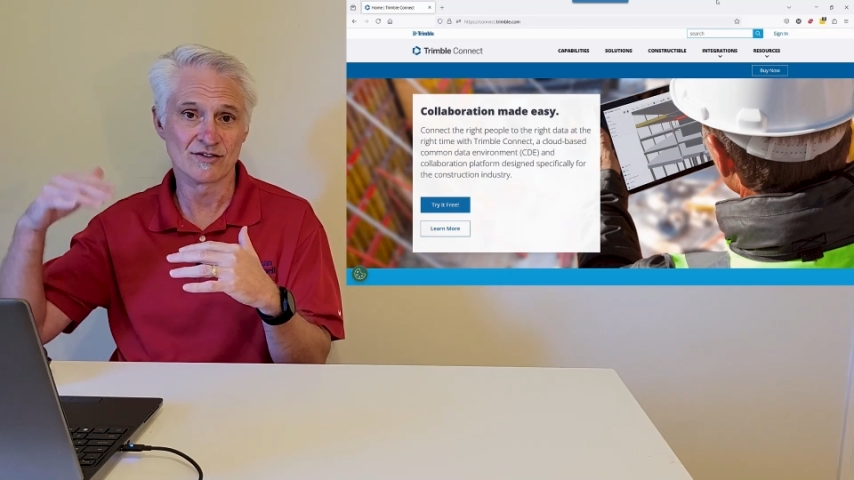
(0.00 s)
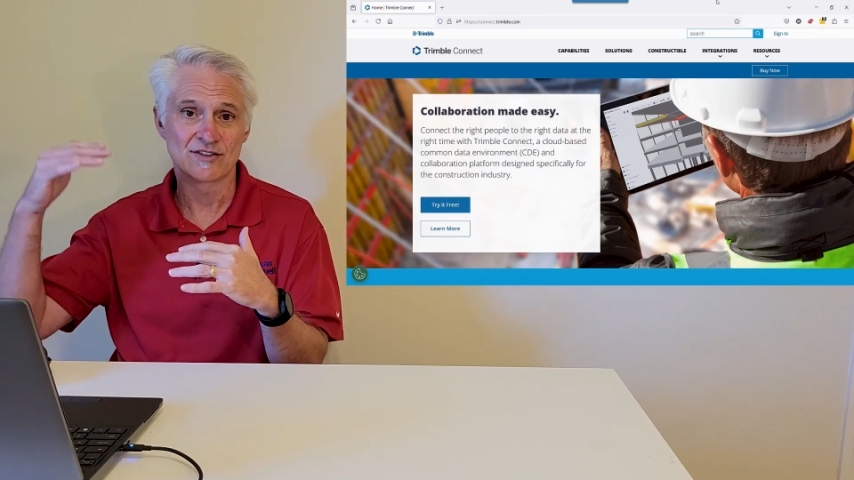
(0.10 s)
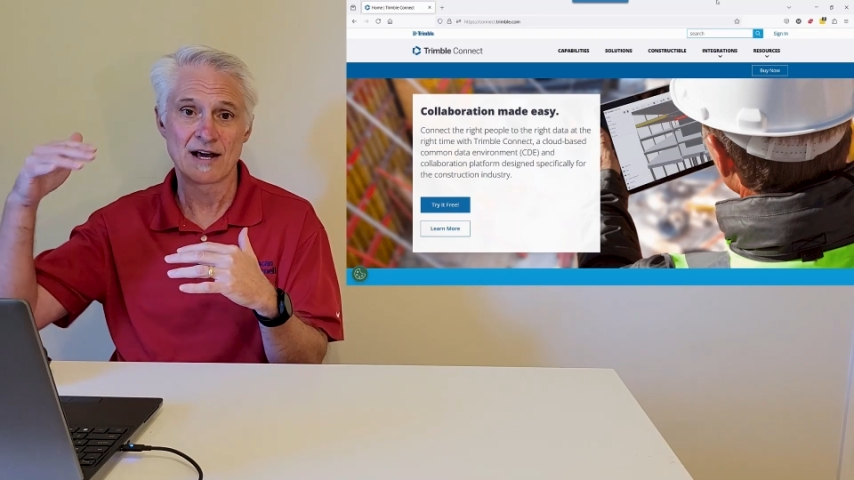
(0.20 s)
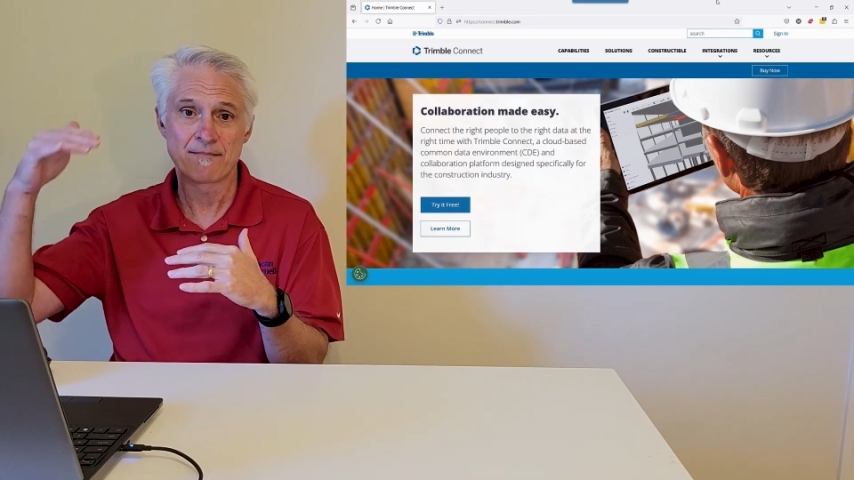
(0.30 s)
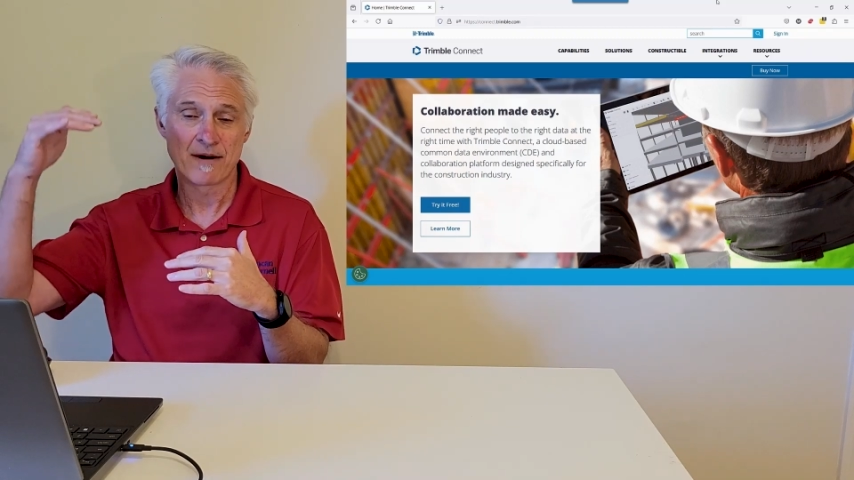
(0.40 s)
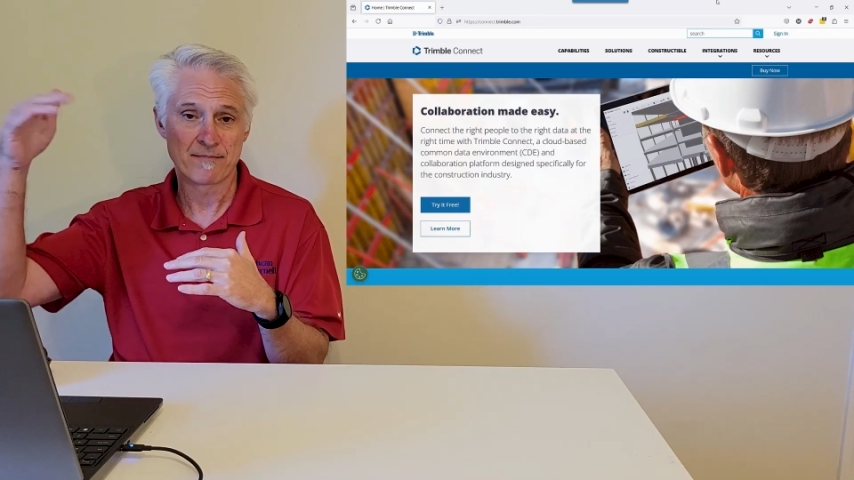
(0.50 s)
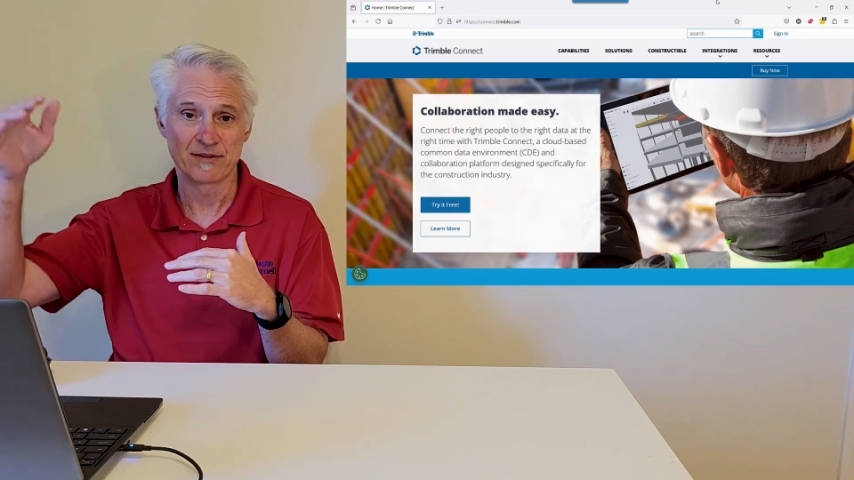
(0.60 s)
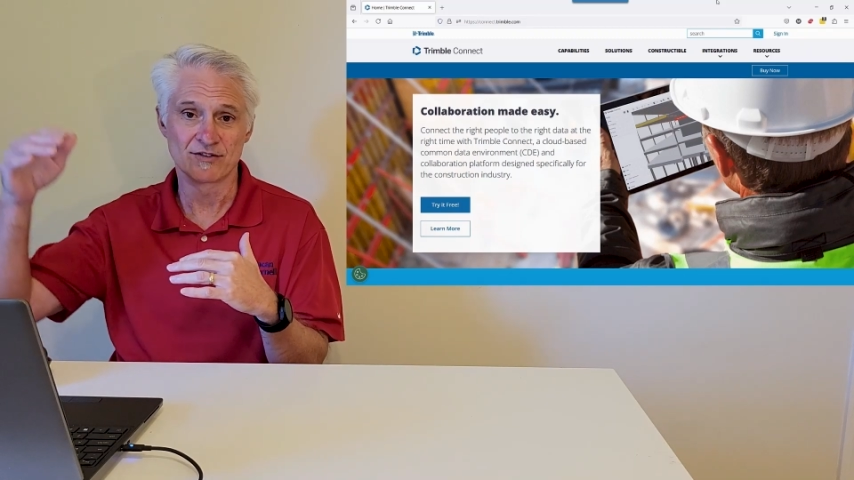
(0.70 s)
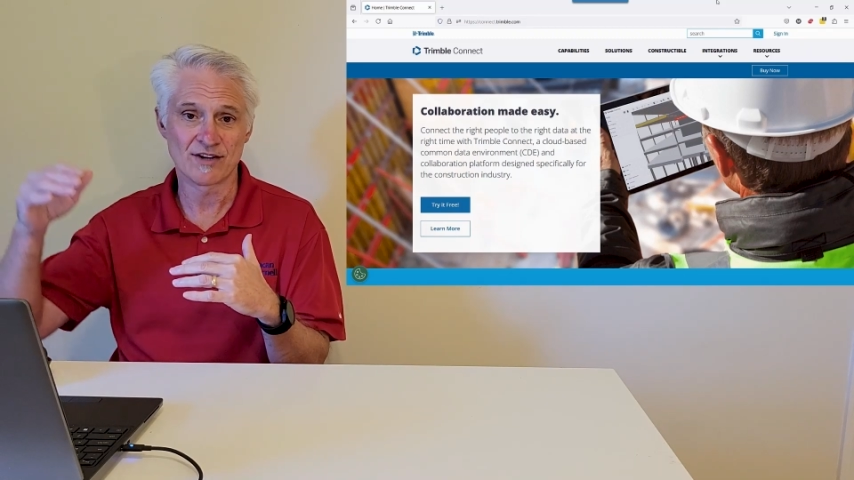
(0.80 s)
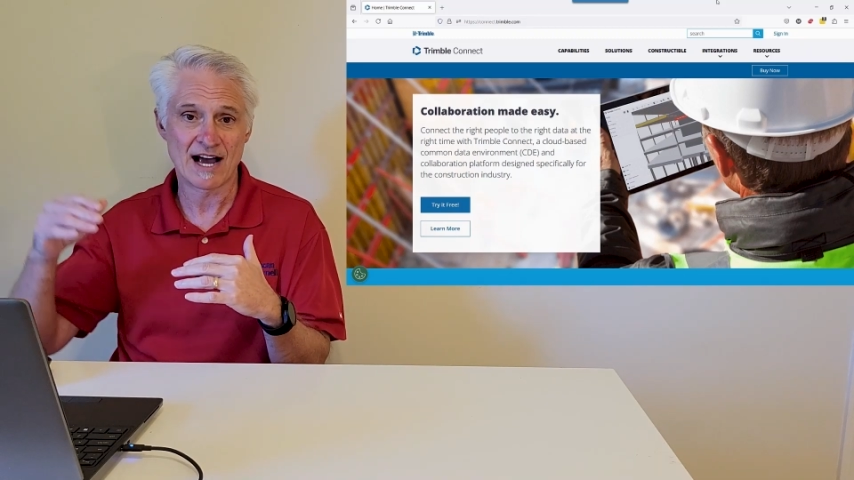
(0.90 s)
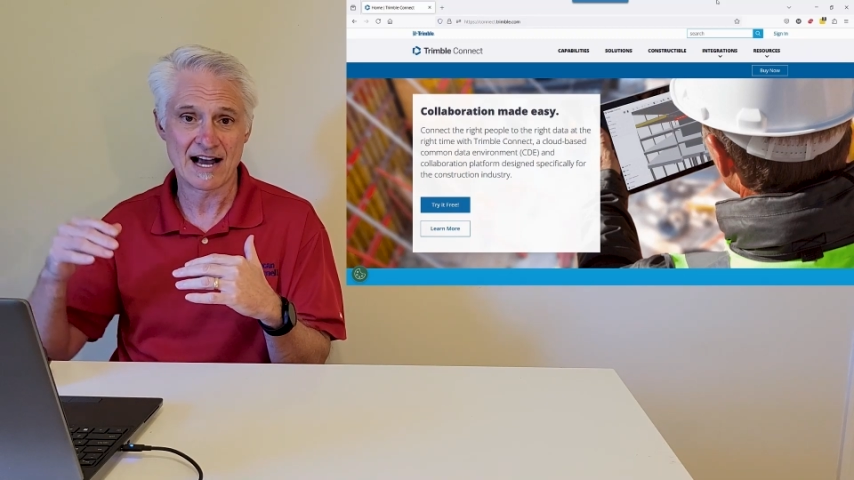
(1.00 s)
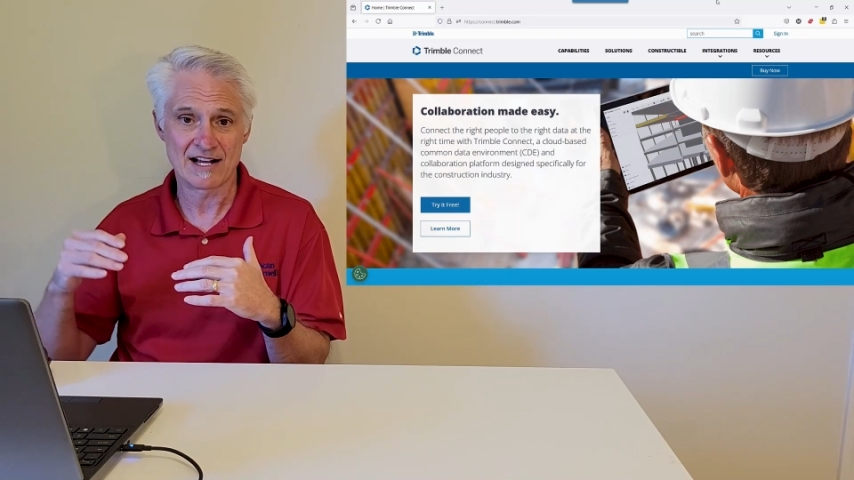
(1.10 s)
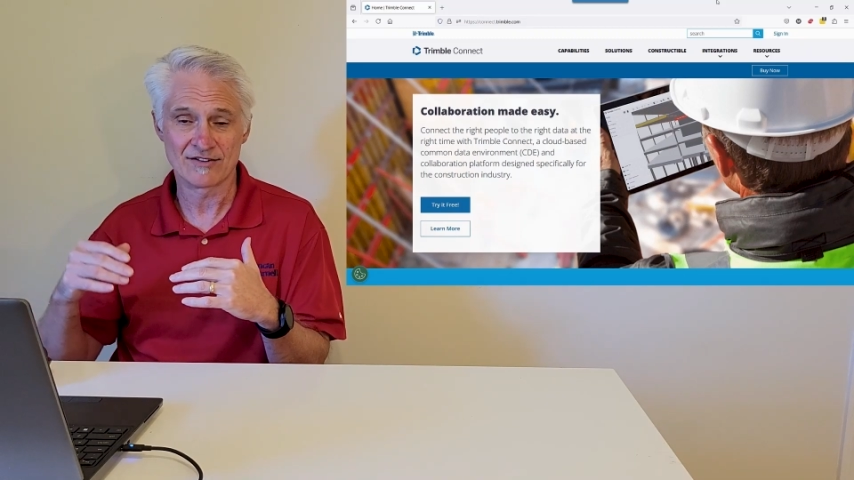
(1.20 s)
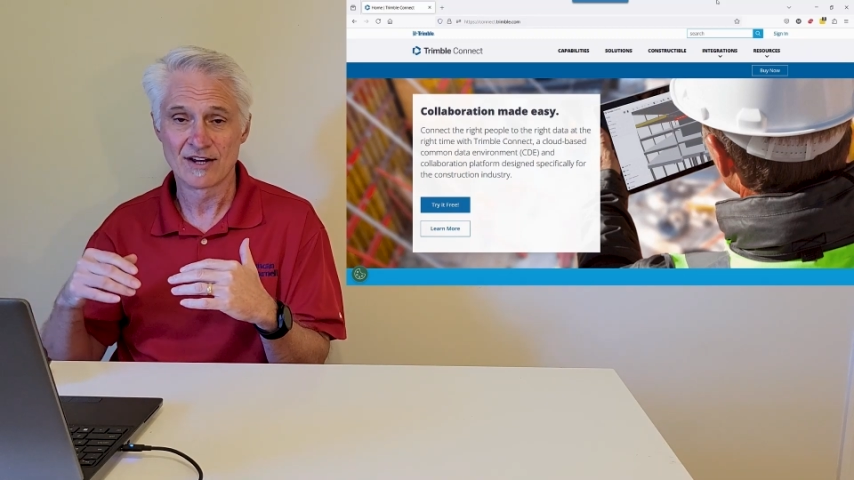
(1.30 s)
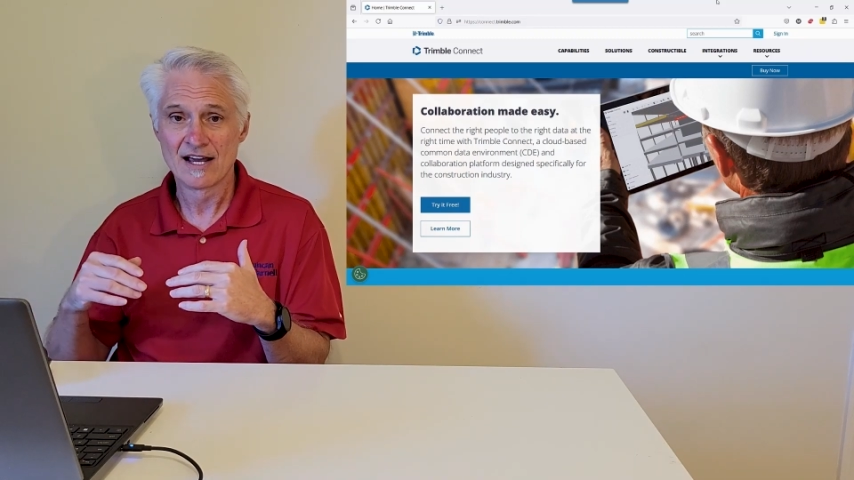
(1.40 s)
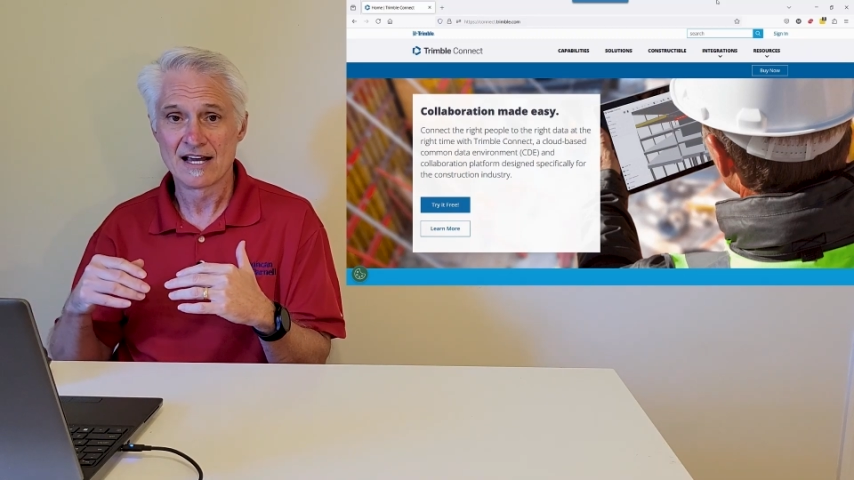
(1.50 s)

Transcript: step up in size